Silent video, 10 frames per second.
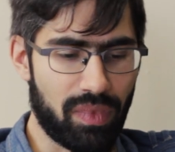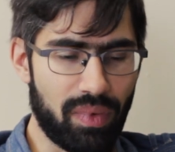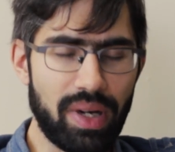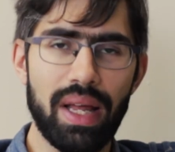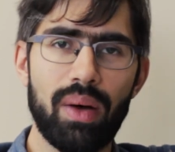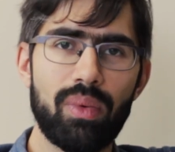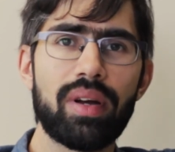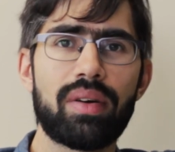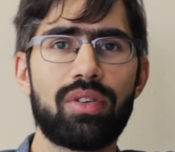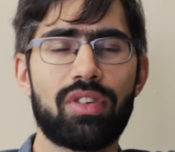Right now we
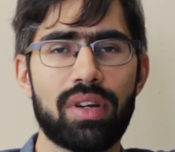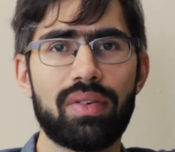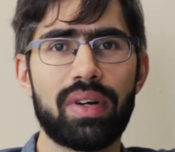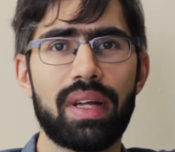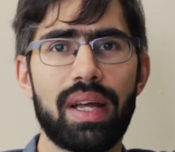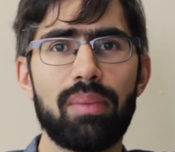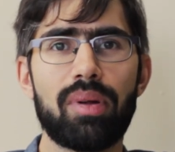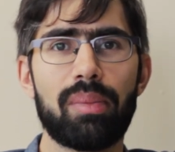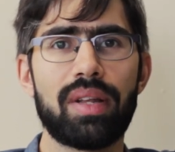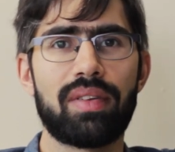are considering
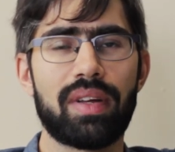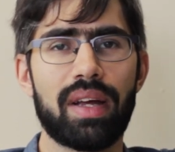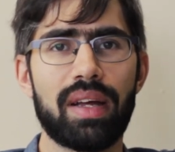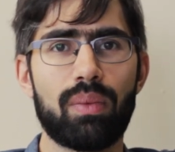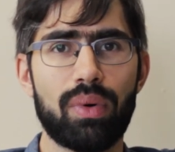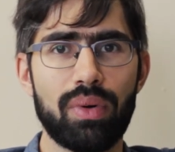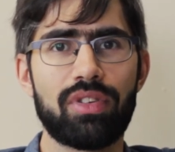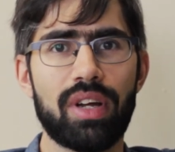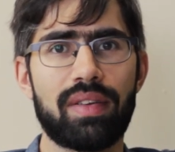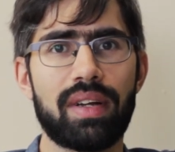implementing a world
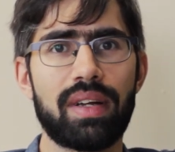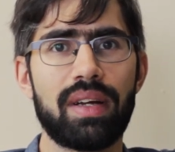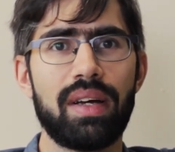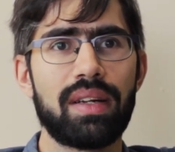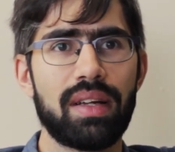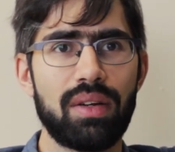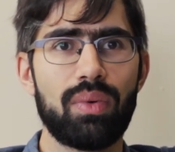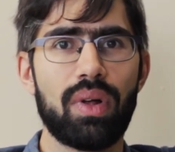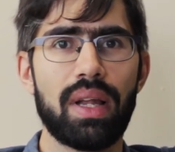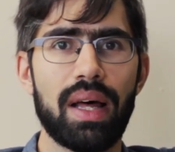setting that
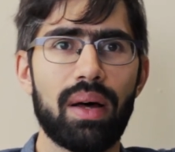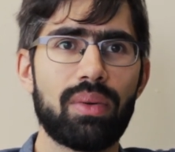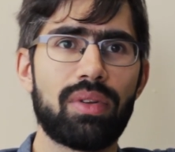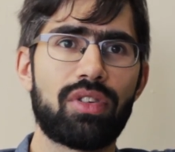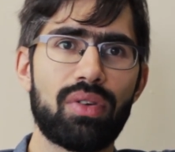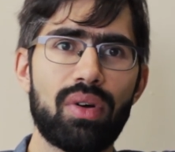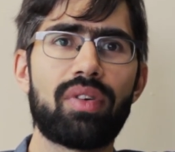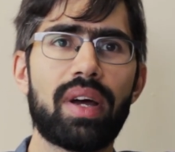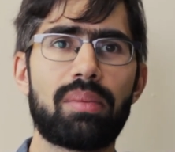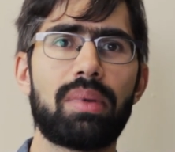will allow the
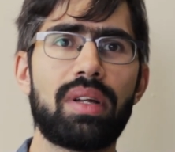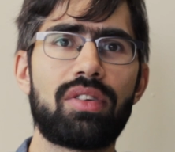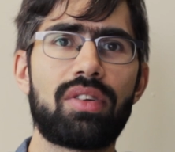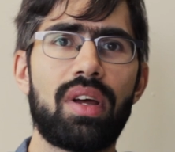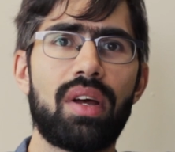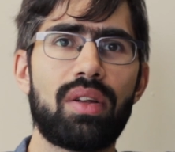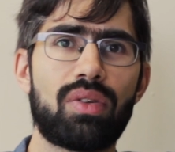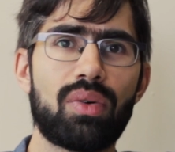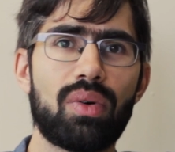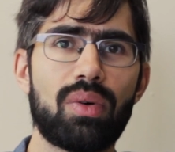server admins
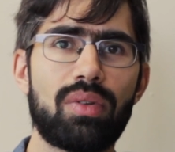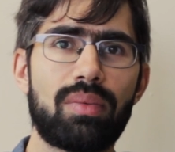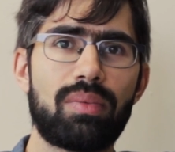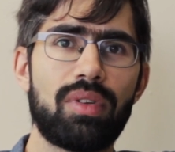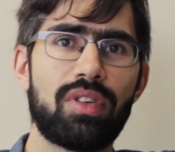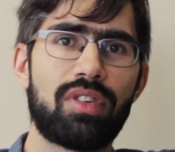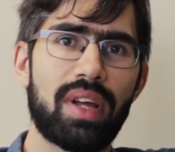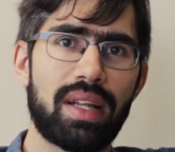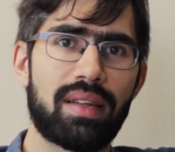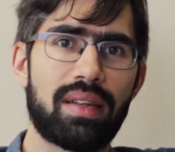to
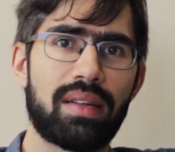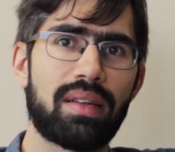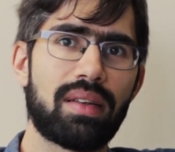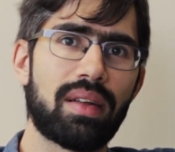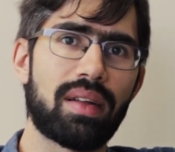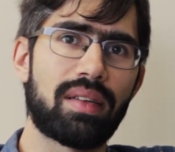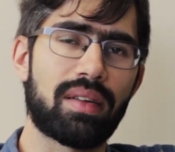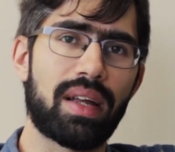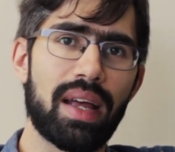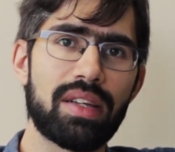set that
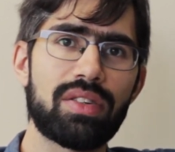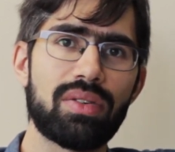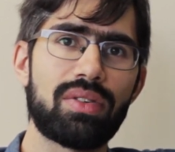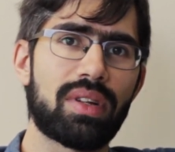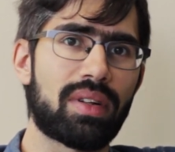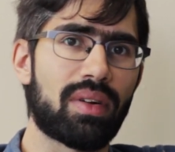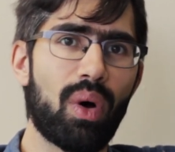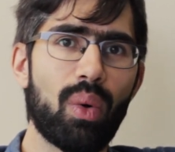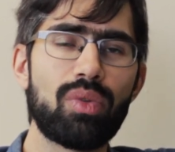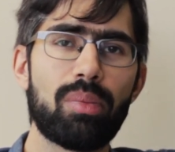castles that are
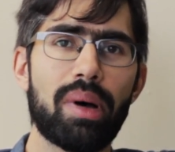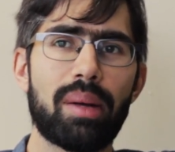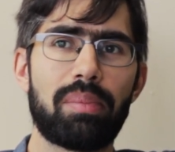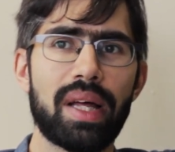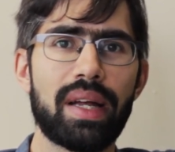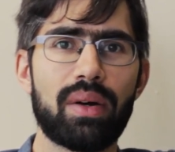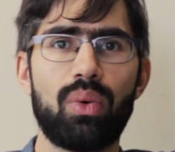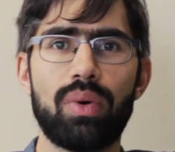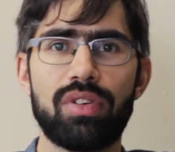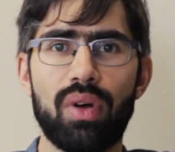owned by a player
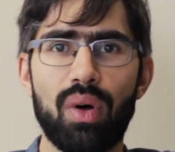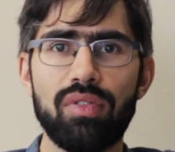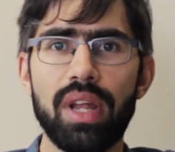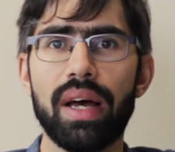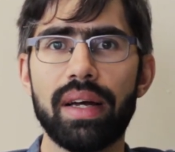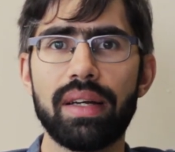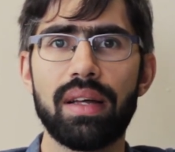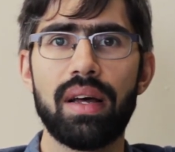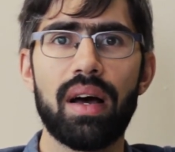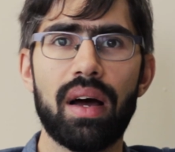who is offline
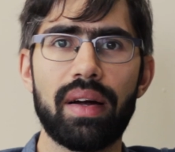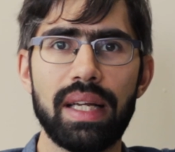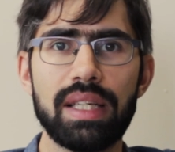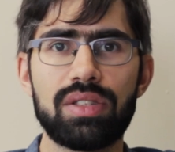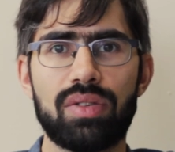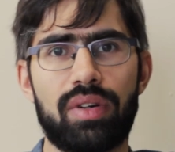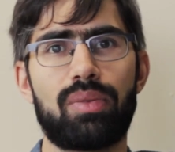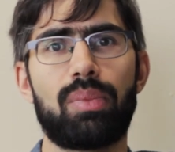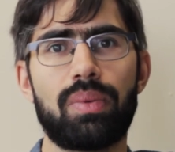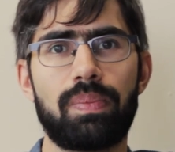are
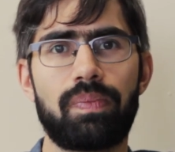indestructible.